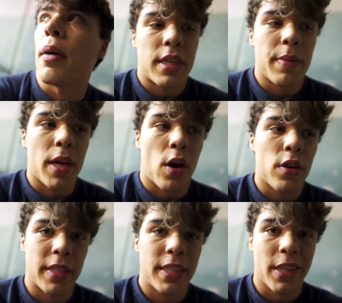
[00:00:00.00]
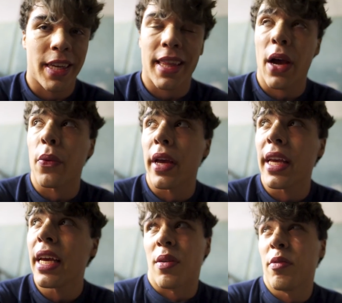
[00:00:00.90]
It's gonna be hard to still hit that
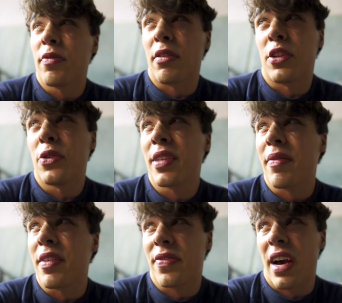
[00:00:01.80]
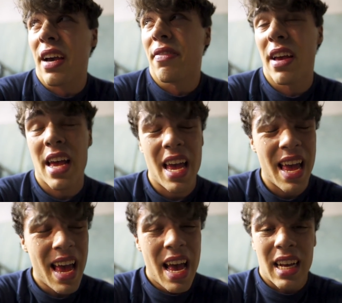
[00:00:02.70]
weight. So I'm gonna go
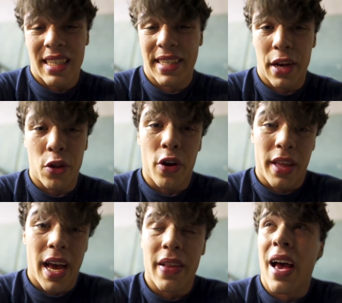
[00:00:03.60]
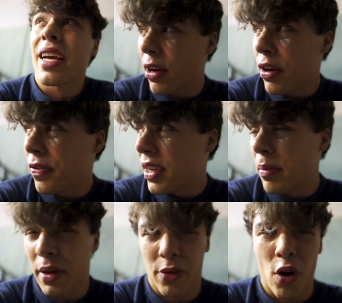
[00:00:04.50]
275. Let's see how long that lasts. And I already feel like
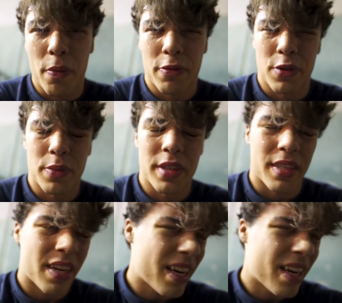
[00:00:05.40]
I'm gonna throw up for some reason.